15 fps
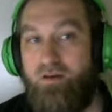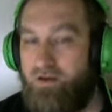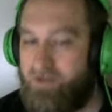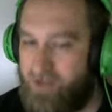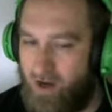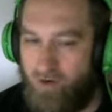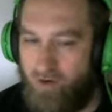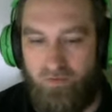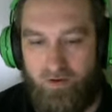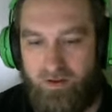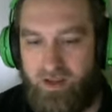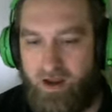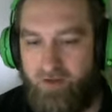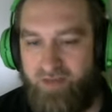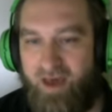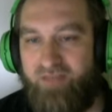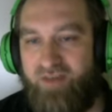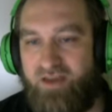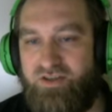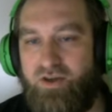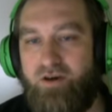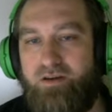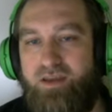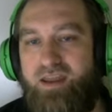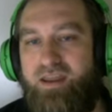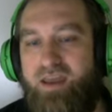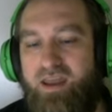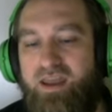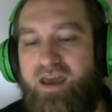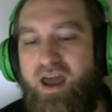So, you know, that that's good. Any,
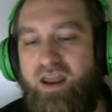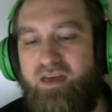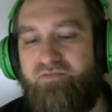any kind of